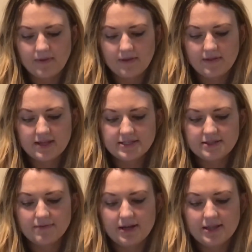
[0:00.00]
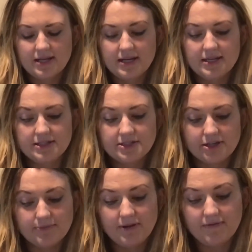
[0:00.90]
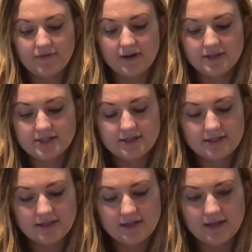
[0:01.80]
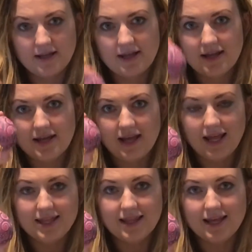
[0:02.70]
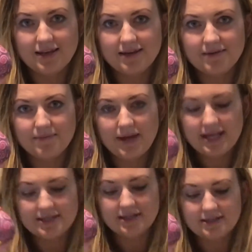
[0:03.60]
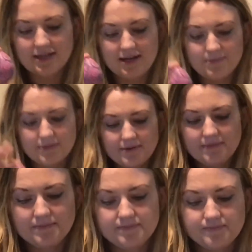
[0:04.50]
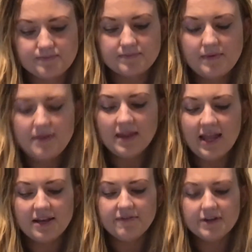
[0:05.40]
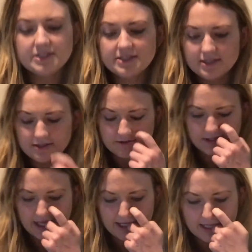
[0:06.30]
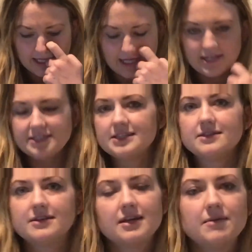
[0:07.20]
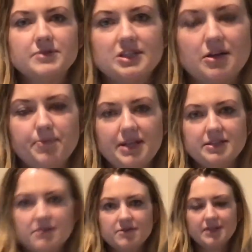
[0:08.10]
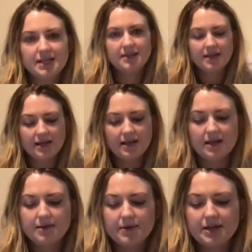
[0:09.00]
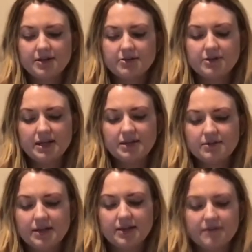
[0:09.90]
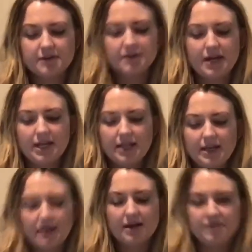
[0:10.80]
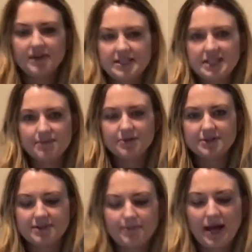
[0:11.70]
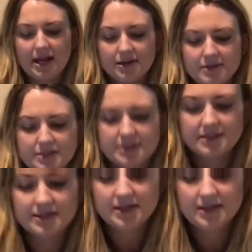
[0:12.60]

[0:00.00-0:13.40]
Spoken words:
This is one that I did Sharpie first and then paint on top. And if you're interested in doing that, just look up Sharpie doodling on Google and you'll get a variety of examples of patterns.